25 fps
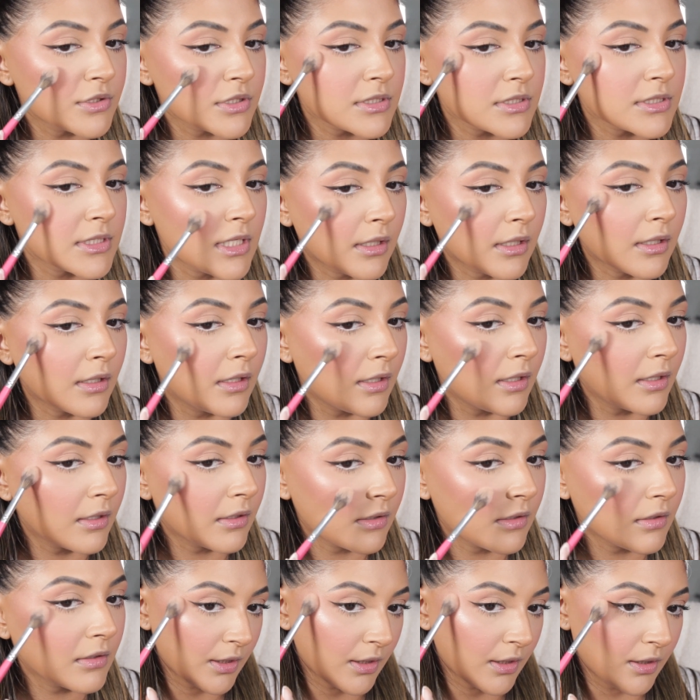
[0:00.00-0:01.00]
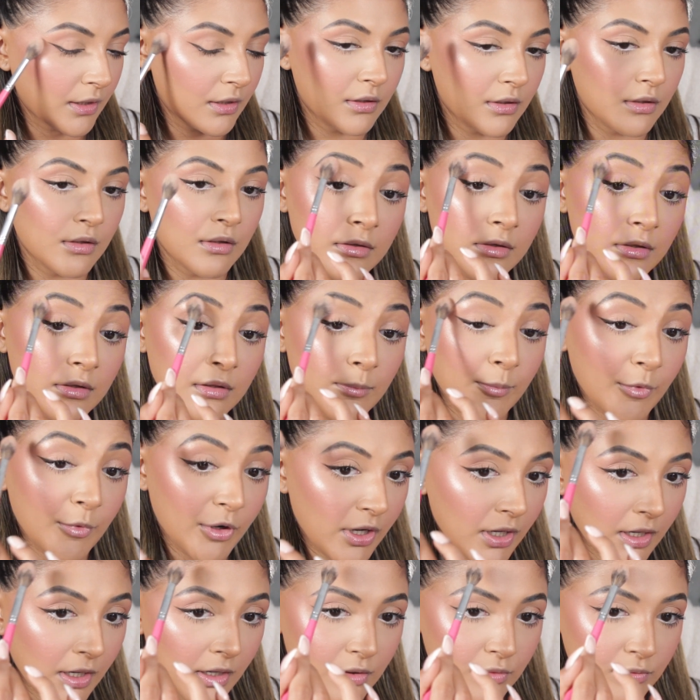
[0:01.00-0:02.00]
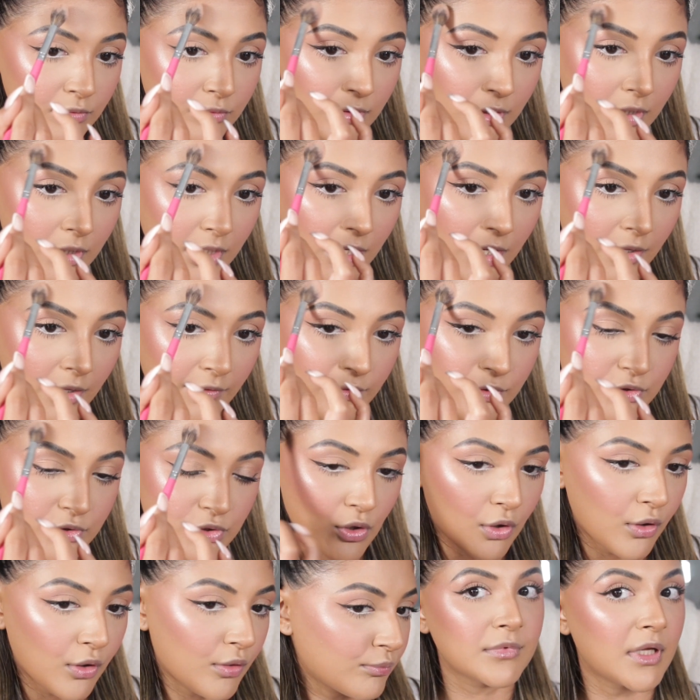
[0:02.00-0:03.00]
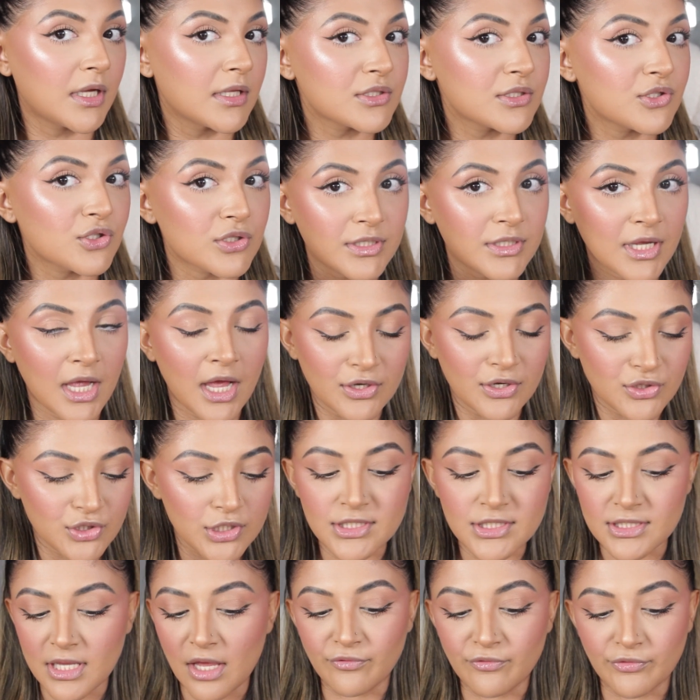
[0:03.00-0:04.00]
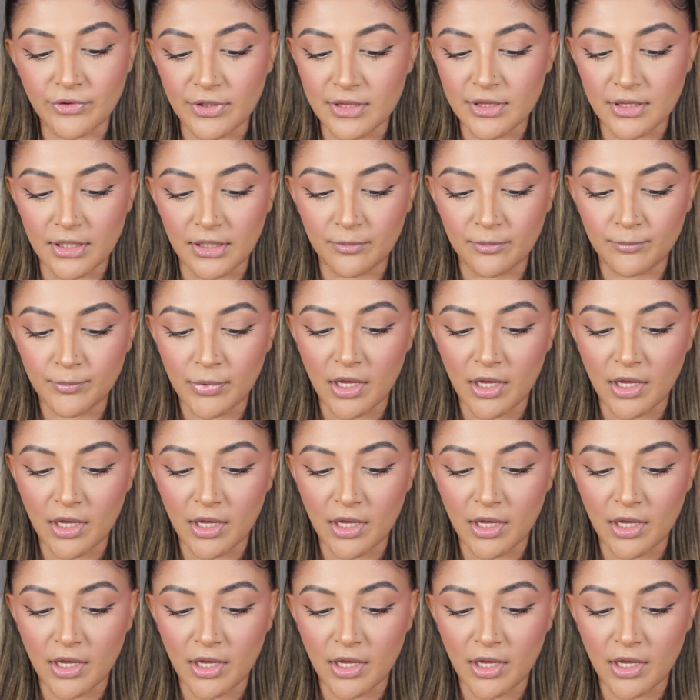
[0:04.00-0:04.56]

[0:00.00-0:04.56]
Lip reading: just tickling here under the brow, at the top. That just catches everything